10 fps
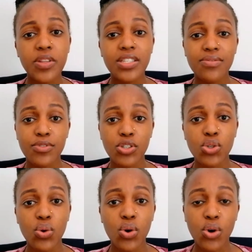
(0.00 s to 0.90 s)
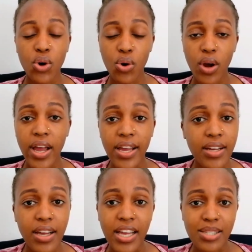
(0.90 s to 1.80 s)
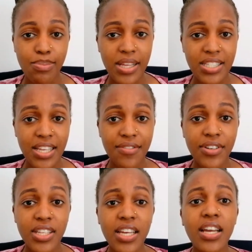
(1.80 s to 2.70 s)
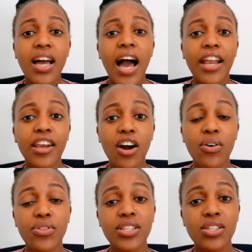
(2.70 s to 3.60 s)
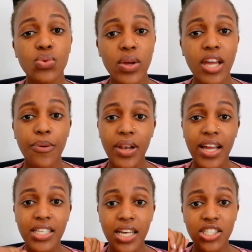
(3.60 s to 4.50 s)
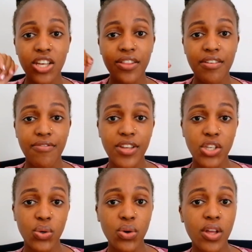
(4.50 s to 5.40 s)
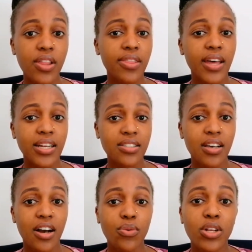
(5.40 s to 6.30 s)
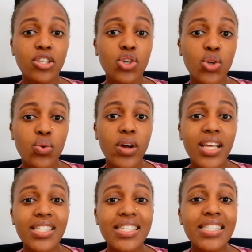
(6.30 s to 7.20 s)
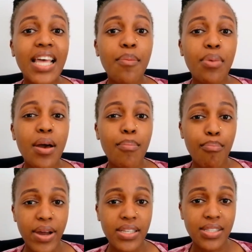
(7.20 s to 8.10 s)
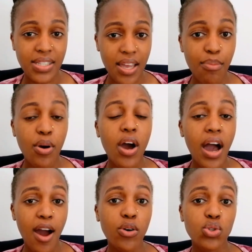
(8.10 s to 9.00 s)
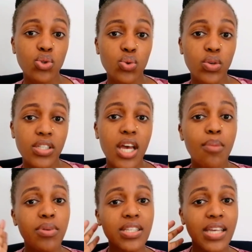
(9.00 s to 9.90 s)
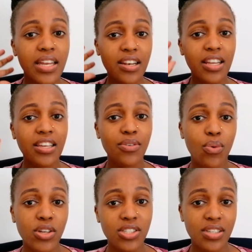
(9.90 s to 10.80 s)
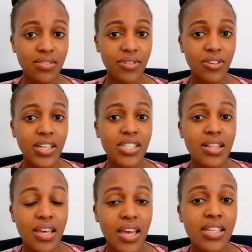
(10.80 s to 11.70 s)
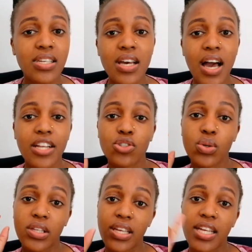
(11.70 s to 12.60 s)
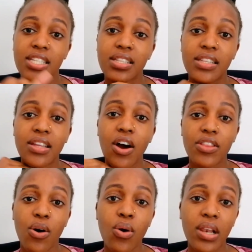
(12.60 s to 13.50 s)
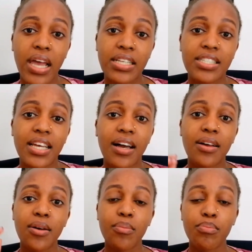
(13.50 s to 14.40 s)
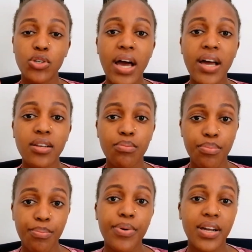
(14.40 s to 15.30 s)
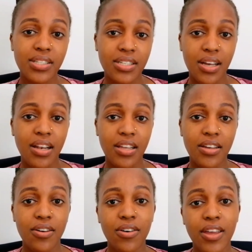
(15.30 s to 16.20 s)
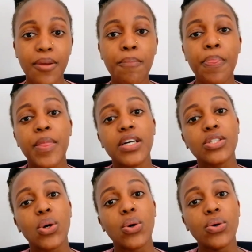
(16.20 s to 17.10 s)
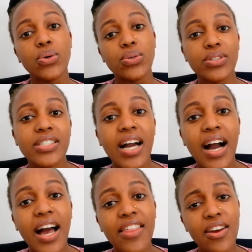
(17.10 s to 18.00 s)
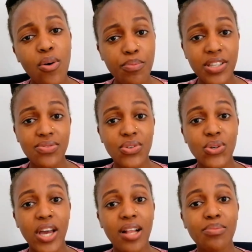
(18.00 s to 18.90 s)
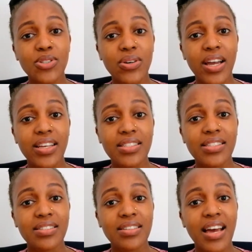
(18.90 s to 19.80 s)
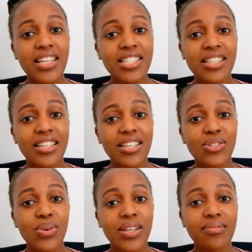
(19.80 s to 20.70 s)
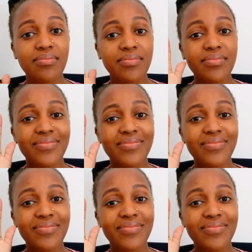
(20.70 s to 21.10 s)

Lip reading: I hope this video explains everything, and now this is when I will attach the video that will show you guys step by step how to do it. Please kindly watch this video until the end, and you'll get the whole idea done practically. Okay, so yeah, I hope this video helps you guys. Until the next one.